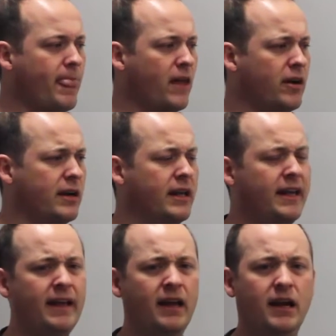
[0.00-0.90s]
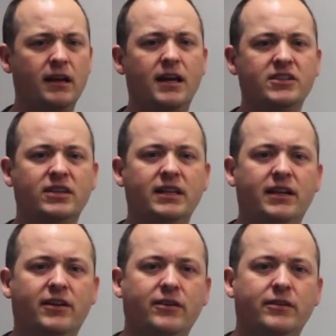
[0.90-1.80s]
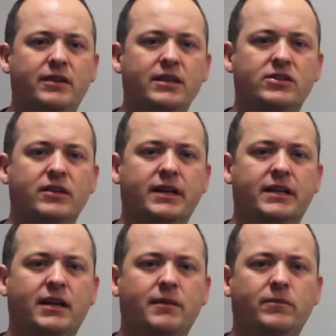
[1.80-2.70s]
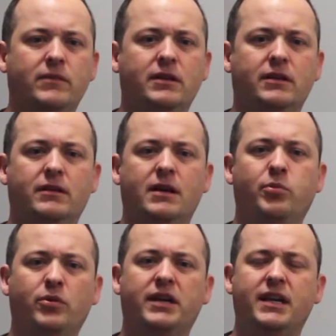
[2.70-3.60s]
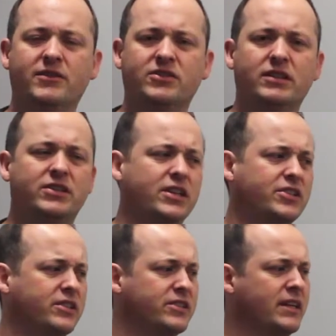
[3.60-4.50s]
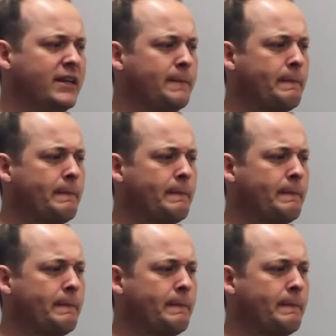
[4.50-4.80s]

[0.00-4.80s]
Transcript: All right. And lastly, you know, things like your employee counselling sessions,